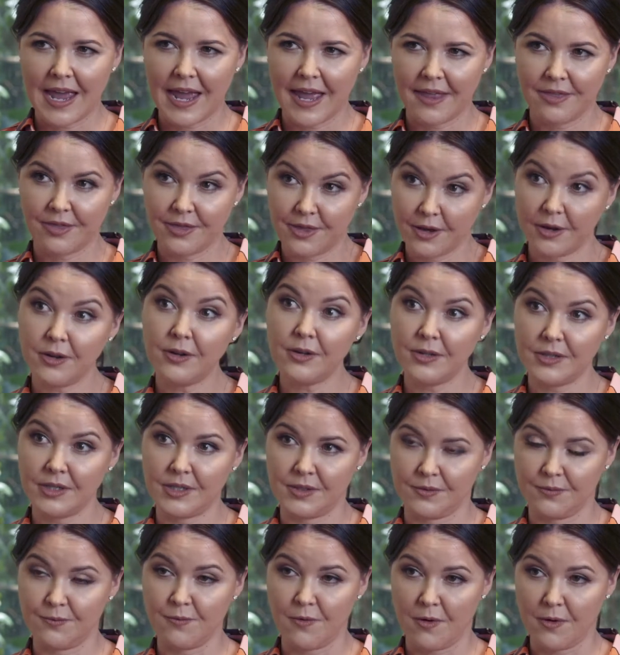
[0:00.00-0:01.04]
And
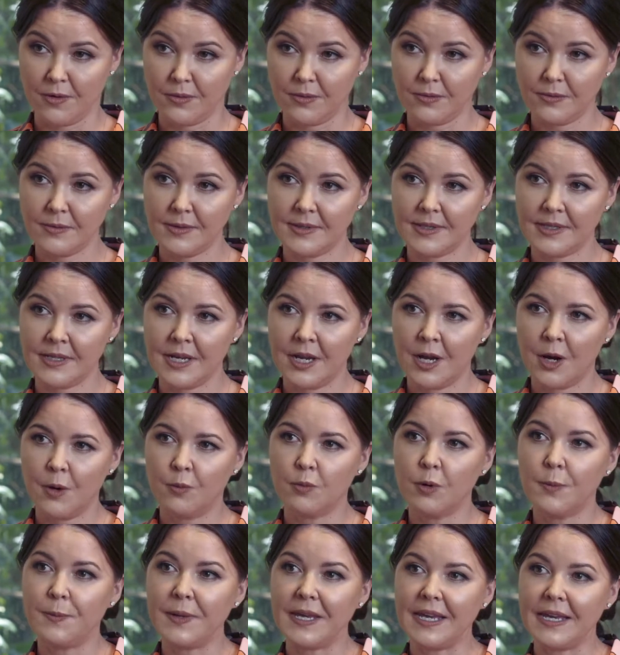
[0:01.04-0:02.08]
those roles
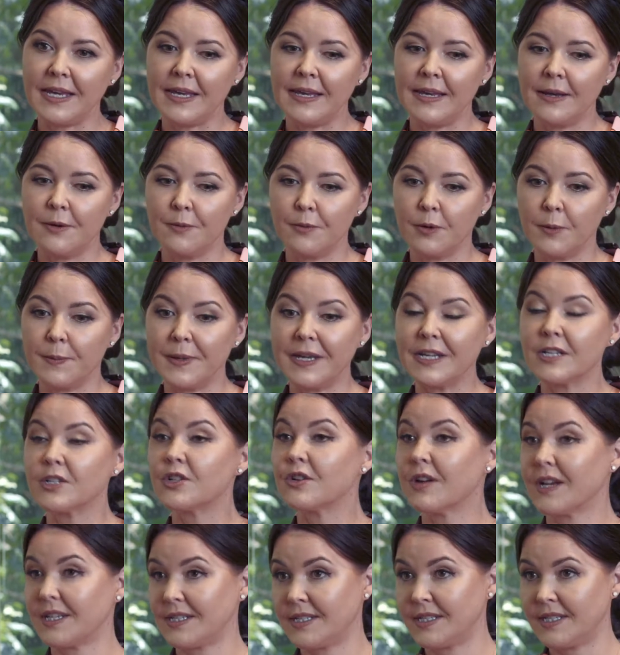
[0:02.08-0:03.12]
will be
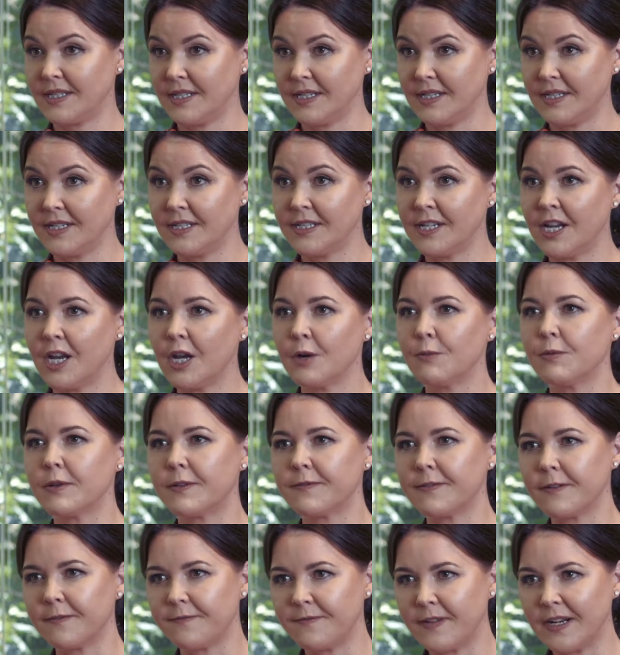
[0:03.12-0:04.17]
entrusted
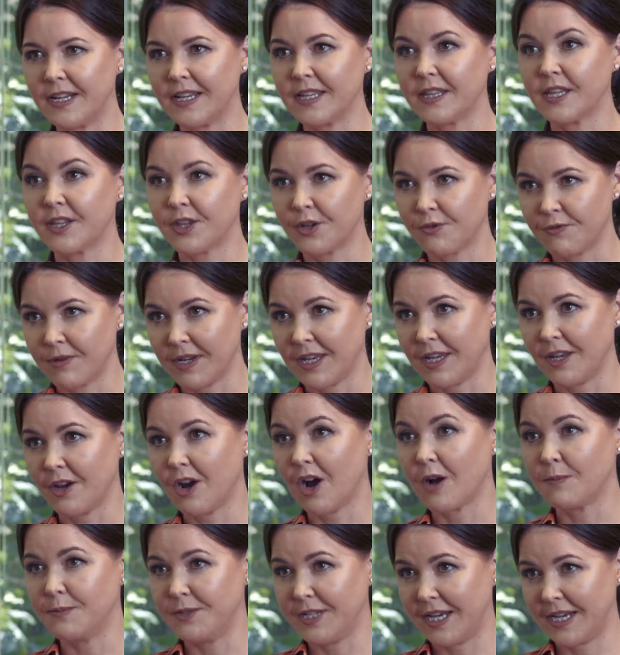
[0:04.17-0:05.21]
with fulfilling the 3
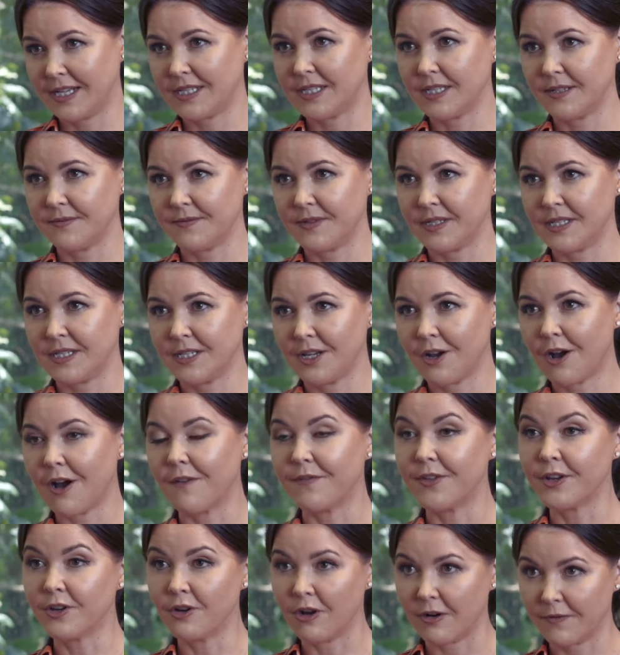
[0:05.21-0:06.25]
objectives
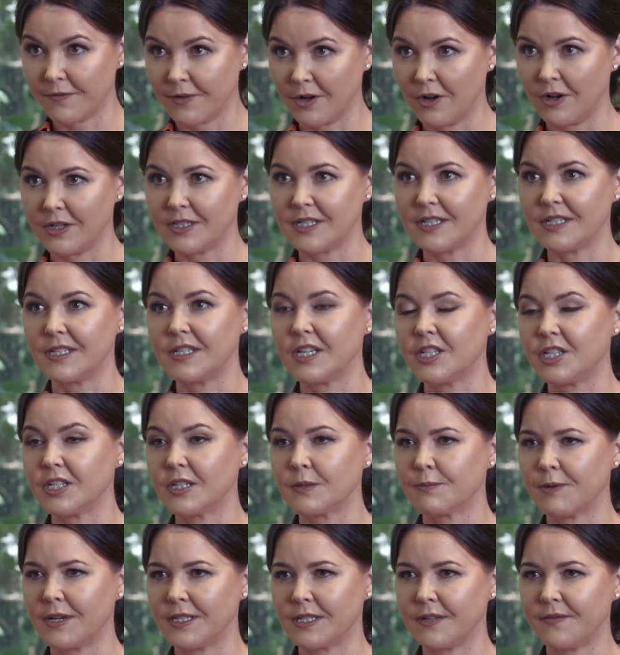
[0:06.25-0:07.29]
of the NotForgotten
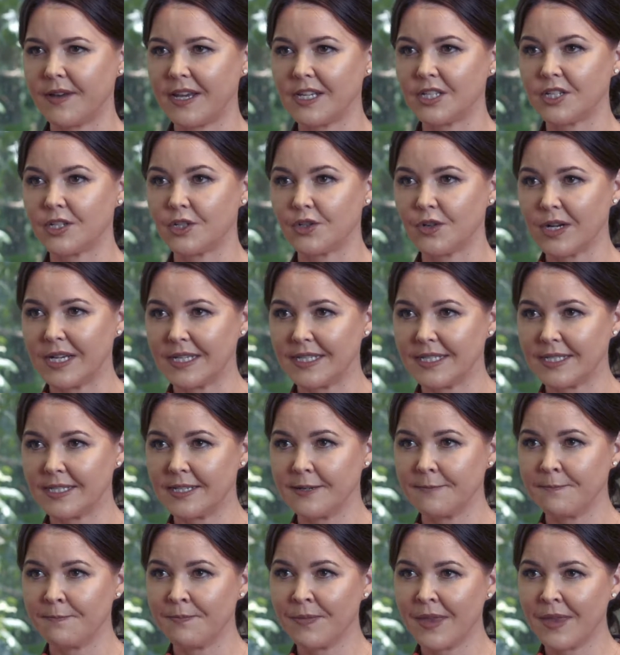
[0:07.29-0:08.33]
Digital Preservation
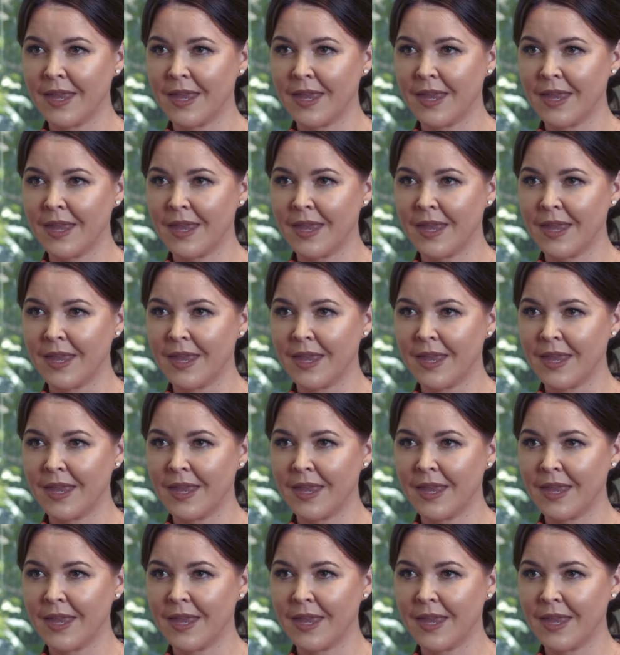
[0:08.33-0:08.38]
Trust.